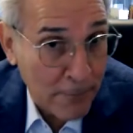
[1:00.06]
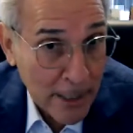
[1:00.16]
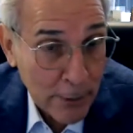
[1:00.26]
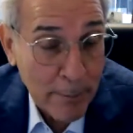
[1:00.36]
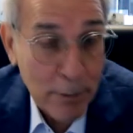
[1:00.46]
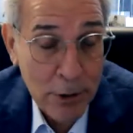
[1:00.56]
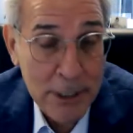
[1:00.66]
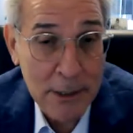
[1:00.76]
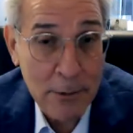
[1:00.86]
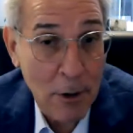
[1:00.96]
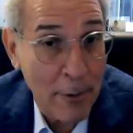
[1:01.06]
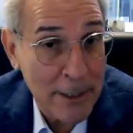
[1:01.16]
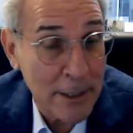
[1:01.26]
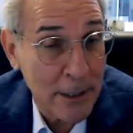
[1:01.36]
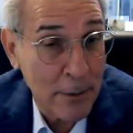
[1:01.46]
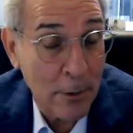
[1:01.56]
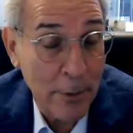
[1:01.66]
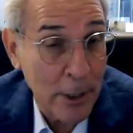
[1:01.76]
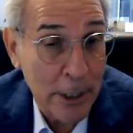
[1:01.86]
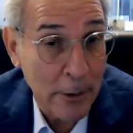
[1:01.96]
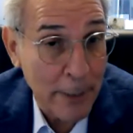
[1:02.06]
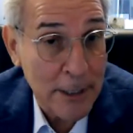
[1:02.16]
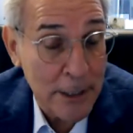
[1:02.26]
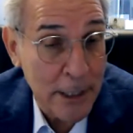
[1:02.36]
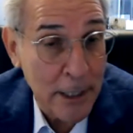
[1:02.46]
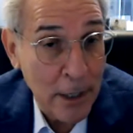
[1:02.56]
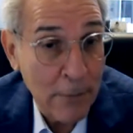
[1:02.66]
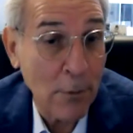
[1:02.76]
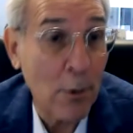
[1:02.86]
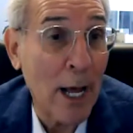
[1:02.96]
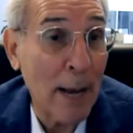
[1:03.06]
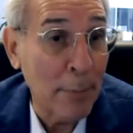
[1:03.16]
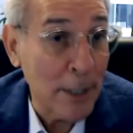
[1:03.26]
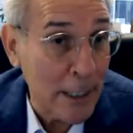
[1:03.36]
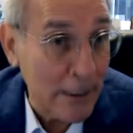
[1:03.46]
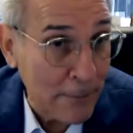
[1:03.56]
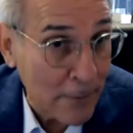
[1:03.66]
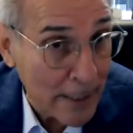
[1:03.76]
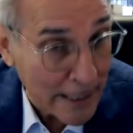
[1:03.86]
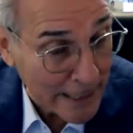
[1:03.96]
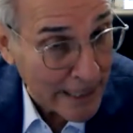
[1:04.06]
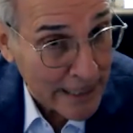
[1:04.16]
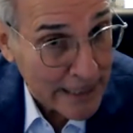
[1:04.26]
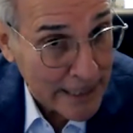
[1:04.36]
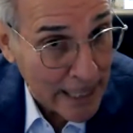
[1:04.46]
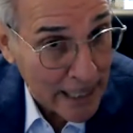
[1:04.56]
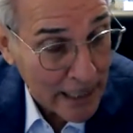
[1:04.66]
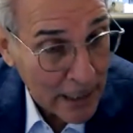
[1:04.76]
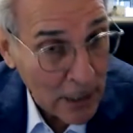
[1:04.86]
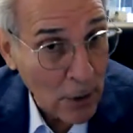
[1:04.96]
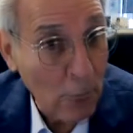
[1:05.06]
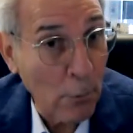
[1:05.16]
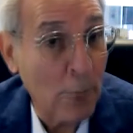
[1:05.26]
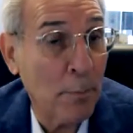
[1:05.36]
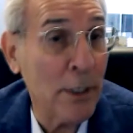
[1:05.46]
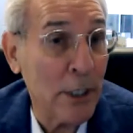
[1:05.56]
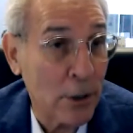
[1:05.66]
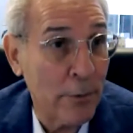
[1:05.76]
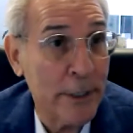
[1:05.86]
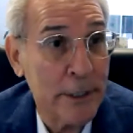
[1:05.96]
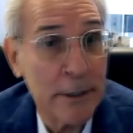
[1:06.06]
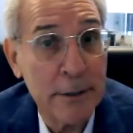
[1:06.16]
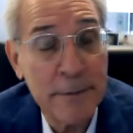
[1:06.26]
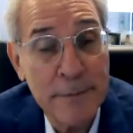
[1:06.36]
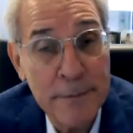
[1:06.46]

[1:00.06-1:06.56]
fellow employees that were arrested were really arrested for what I believe, in the end of the day, were political reasons.